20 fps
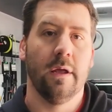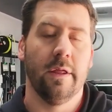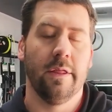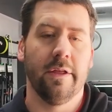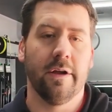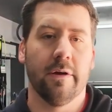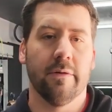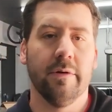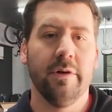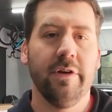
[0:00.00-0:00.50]

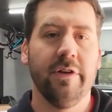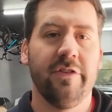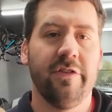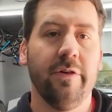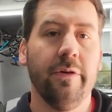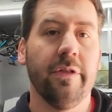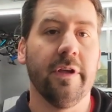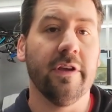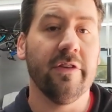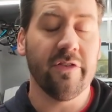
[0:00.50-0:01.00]
There are really
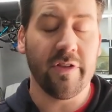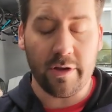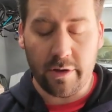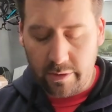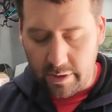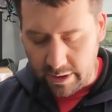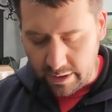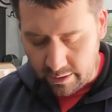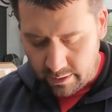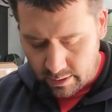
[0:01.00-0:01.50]
two things that
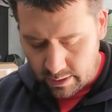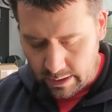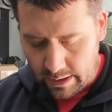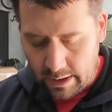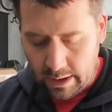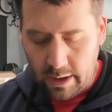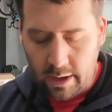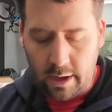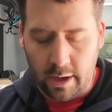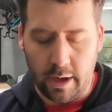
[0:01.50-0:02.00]
you need.
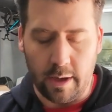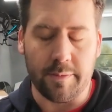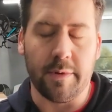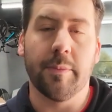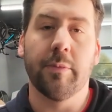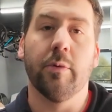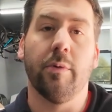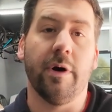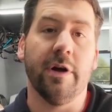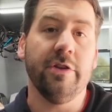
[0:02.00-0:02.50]
Um,
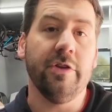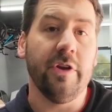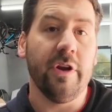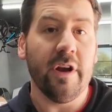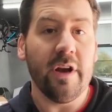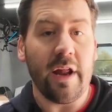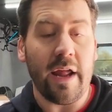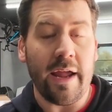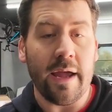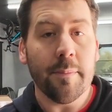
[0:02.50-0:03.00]
number one, you need
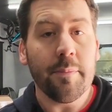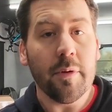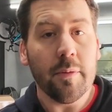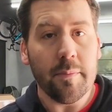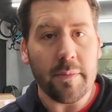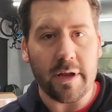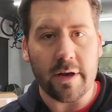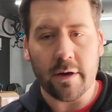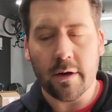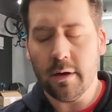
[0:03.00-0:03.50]
an amp
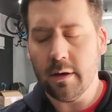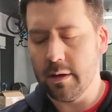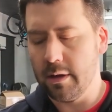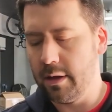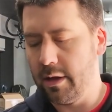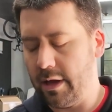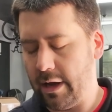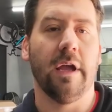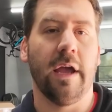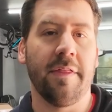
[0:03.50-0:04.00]
meter.
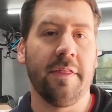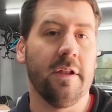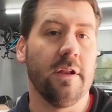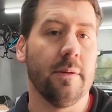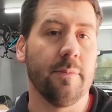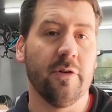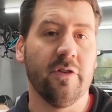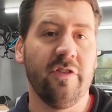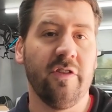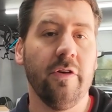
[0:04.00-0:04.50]
And then
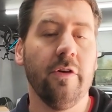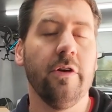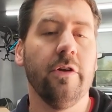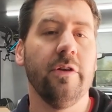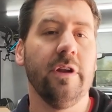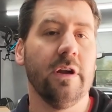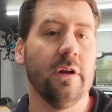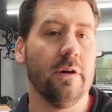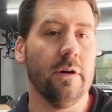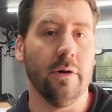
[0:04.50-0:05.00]
number two,
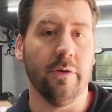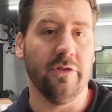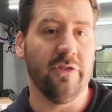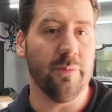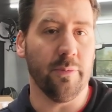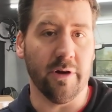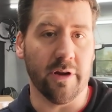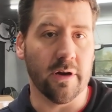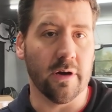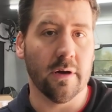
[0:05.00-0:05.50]
you need a load
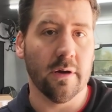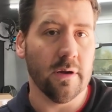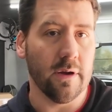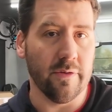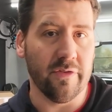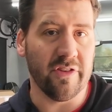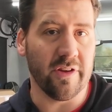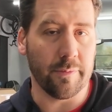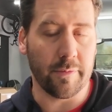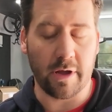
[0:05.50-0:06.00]
splitter
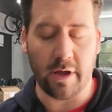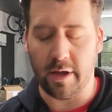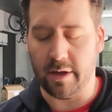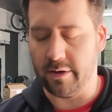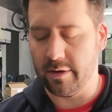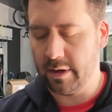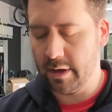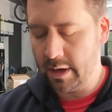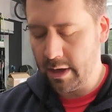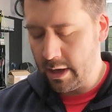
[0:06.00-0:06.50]
of some
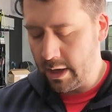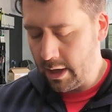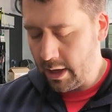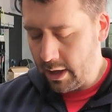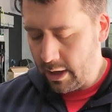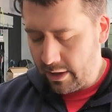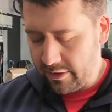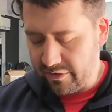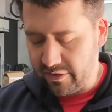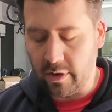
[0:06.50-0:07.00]
kind.
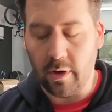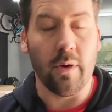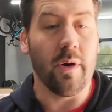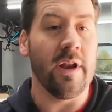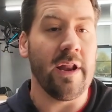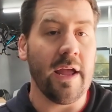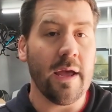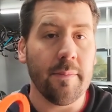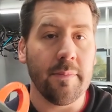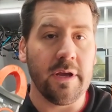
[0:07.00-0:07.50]
So
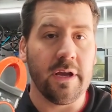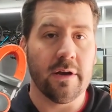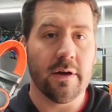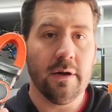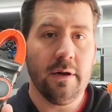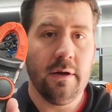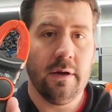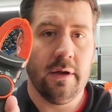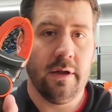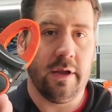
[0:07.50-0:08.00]
an amp
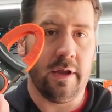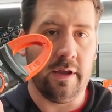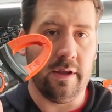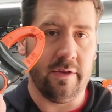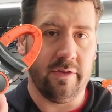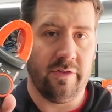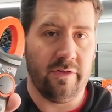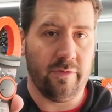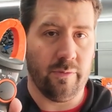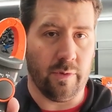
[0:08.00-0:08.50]
meter
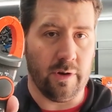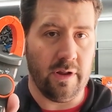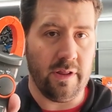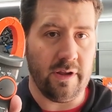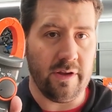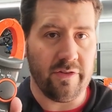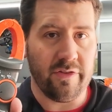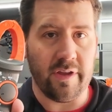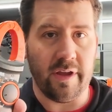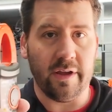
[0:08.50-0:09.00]
is one of
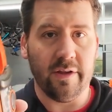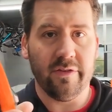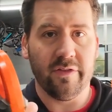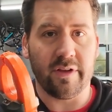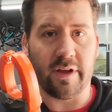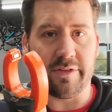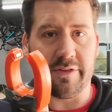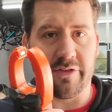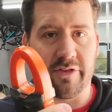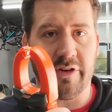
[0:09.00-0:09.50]
these things. It's
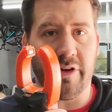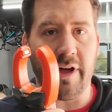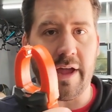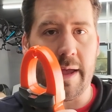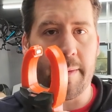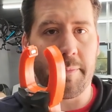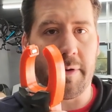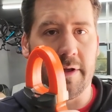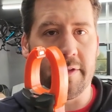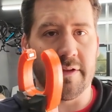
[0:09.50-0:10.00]
got this
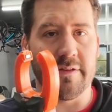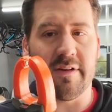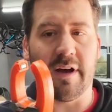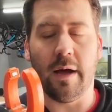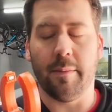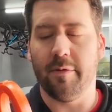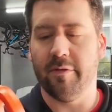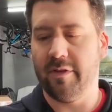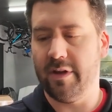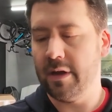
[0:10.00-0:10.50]
clamp on the
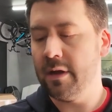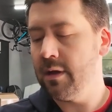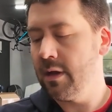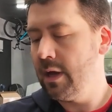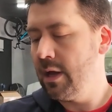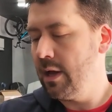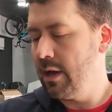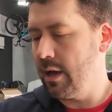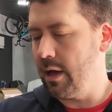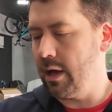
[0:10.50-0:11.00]
top of it.
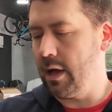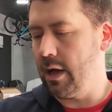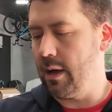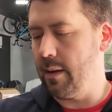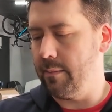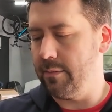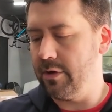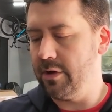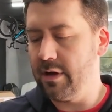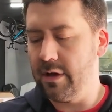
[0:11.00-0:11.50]

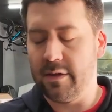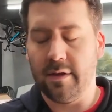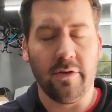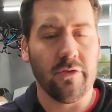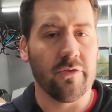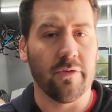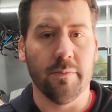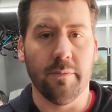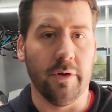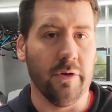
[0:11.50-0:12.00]
Um, you can get
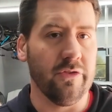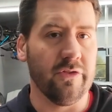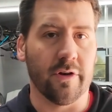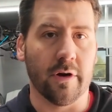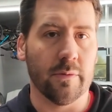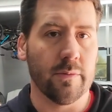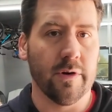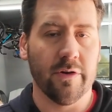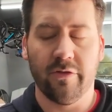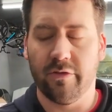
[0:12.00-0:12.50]
these from most
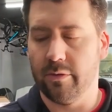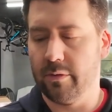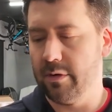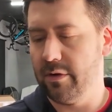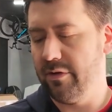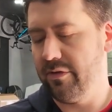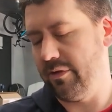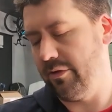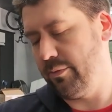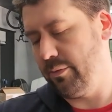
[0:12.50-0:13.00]
hardware
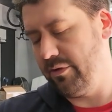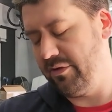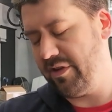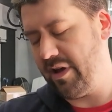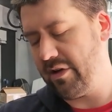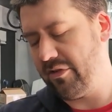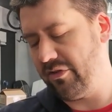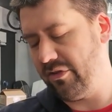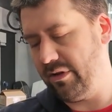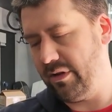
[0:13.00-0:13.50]
stores. This one's
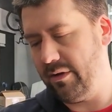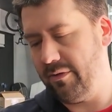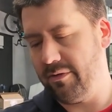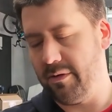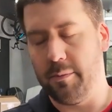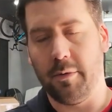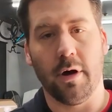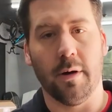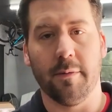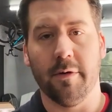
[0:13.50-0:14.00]
actually
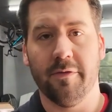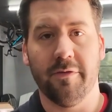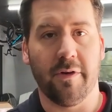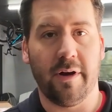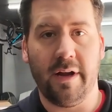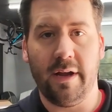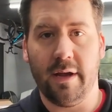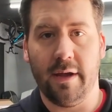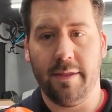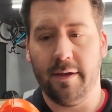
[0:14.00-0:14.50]
from Harbor
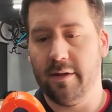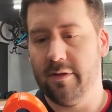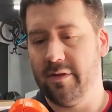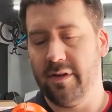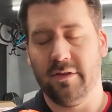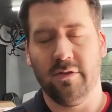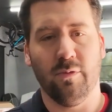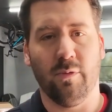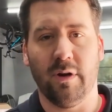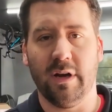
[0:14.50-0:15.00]
Freight. I think it's
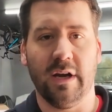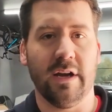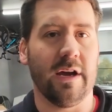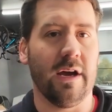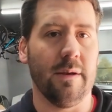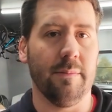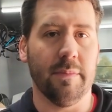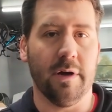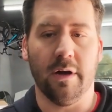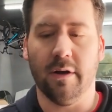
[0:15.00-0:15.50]
like
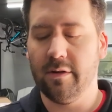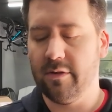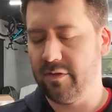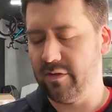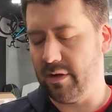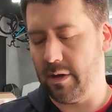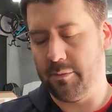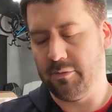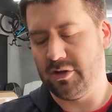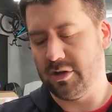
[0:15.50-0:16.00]
29
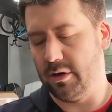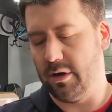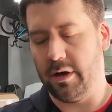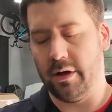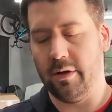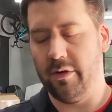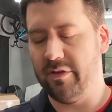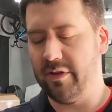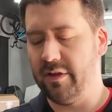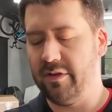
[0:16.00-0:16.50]
bucks. I'm sure
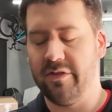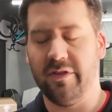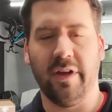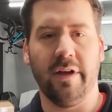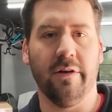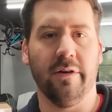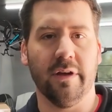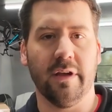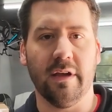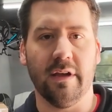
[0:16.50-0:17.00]
it goes on
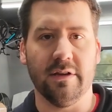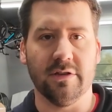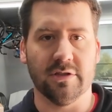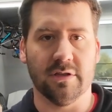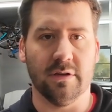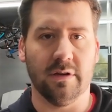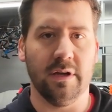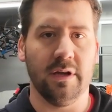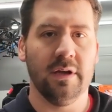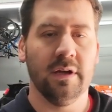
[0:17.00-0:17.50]
sale
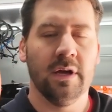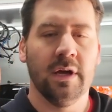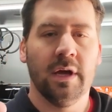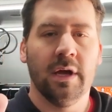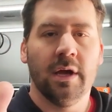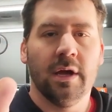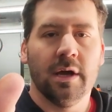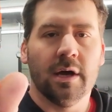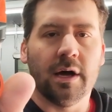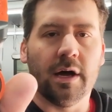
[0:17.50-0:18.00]
occasionally.
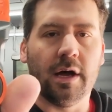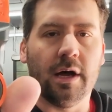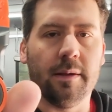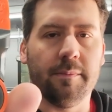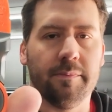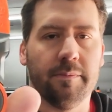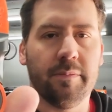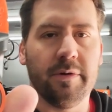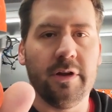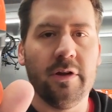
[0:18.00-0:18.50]

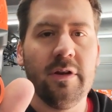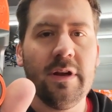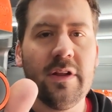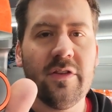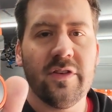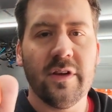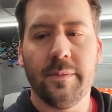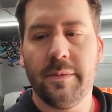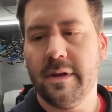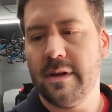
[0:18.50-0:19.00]
Um, but you
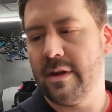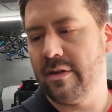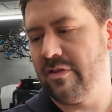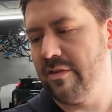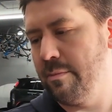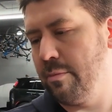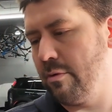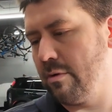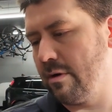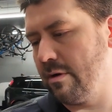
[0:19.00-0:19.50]
need something that
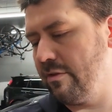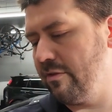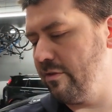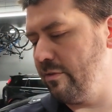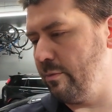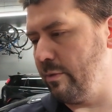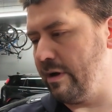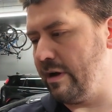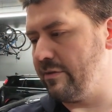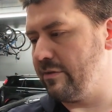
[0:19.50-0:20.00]

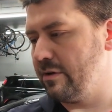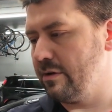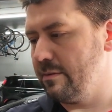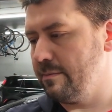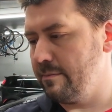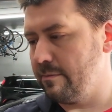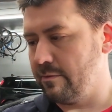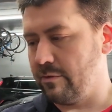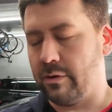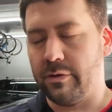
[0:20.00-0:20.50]
supports whatever
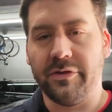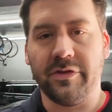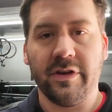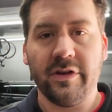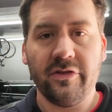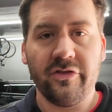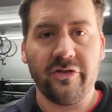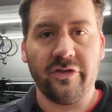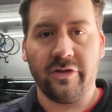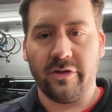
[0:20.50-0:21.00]

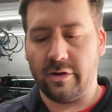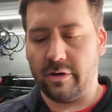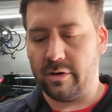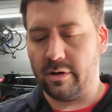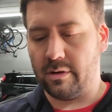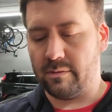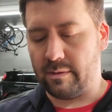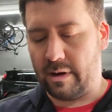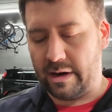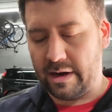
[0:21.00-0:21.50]
voltage
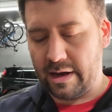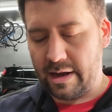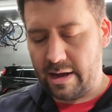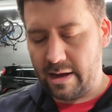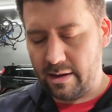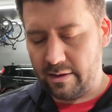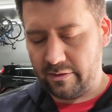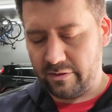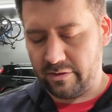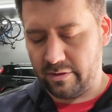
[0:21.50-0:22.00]
you're running
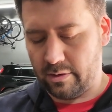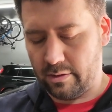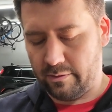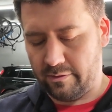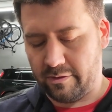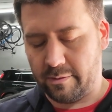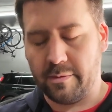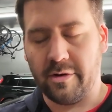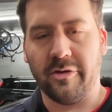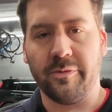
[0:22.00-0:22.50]
at. So
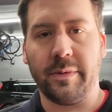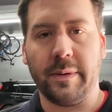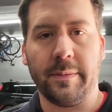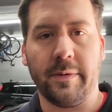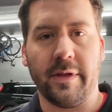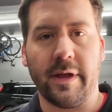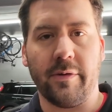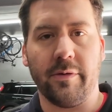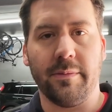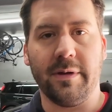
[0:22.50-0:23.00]
for most
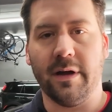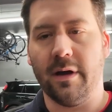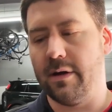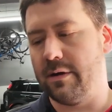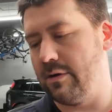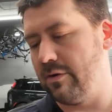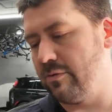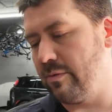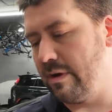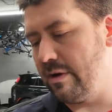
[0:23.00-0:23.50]
people, that would be
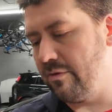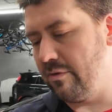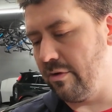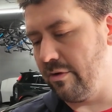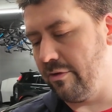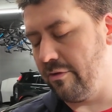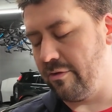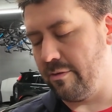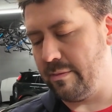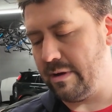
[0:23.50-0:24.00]
120
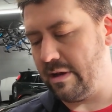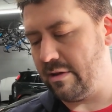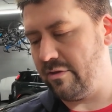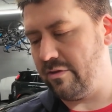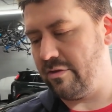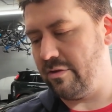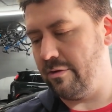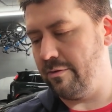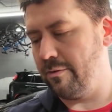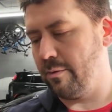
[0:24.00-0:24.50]
volts. For me,
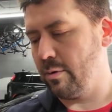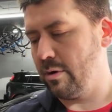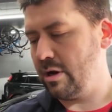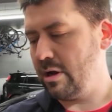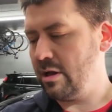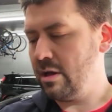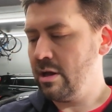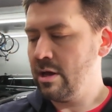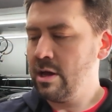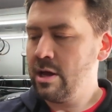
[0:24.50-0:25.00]
it's
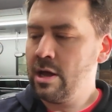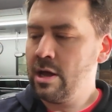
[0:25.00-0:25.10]
240.